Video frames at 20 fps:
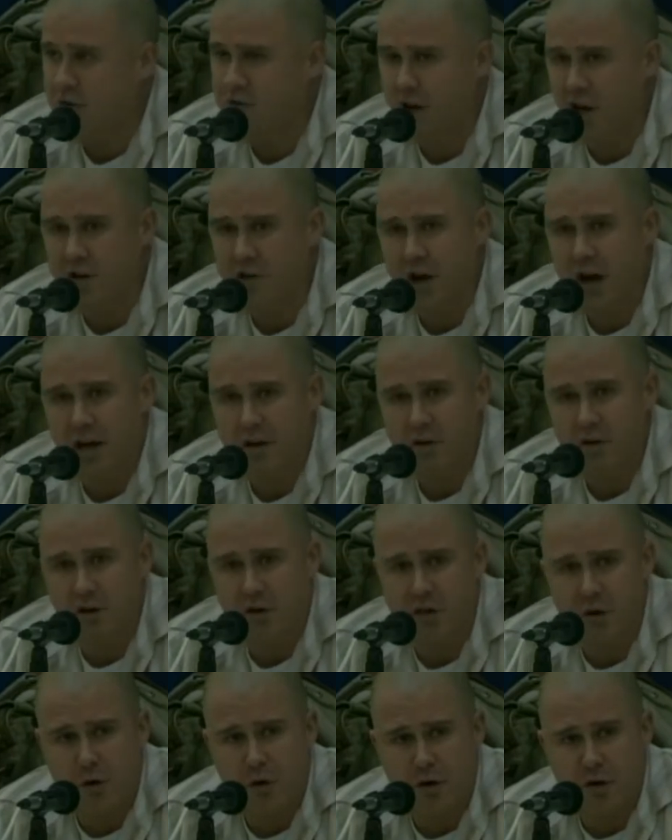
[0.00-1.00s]
We started talking,
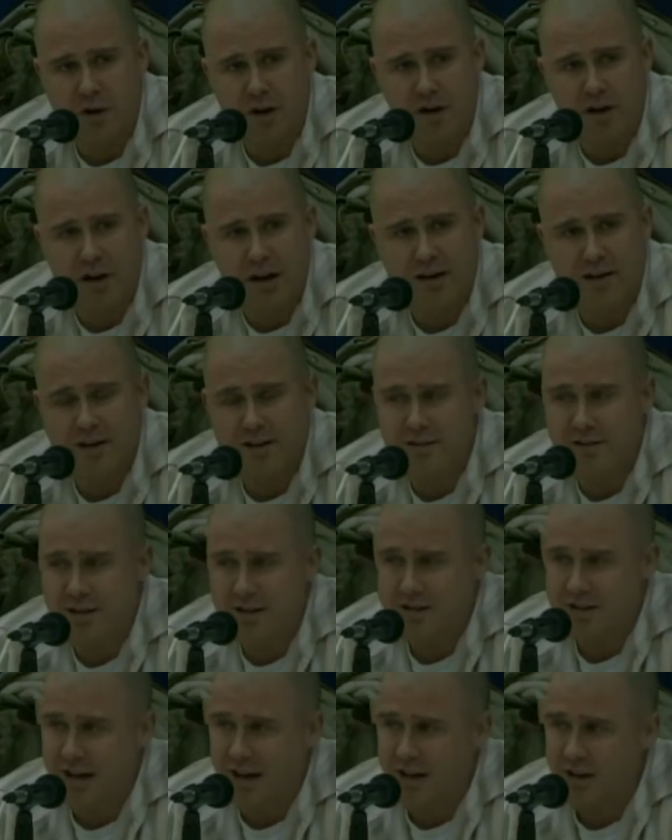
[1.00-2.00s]
throwing around ideas
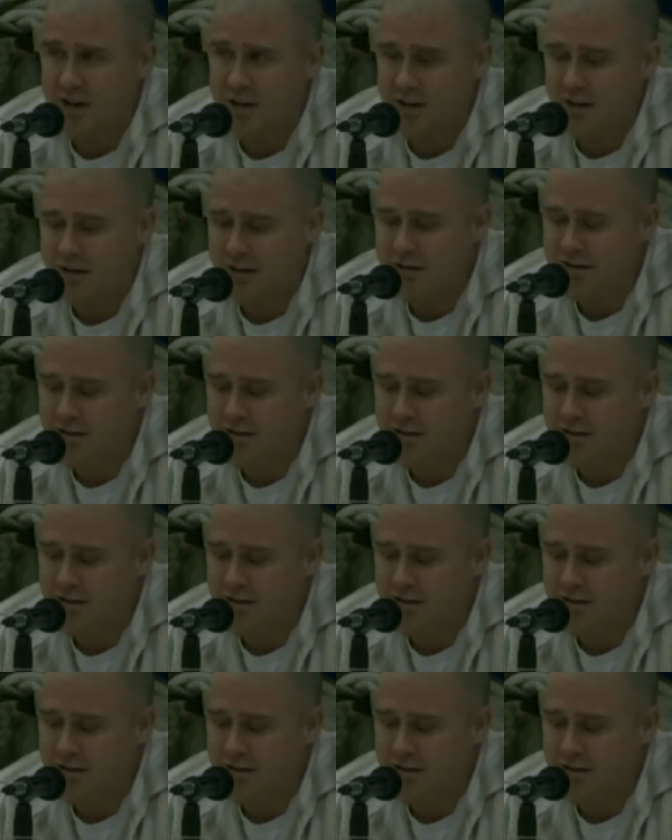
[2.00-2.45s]
like that, and in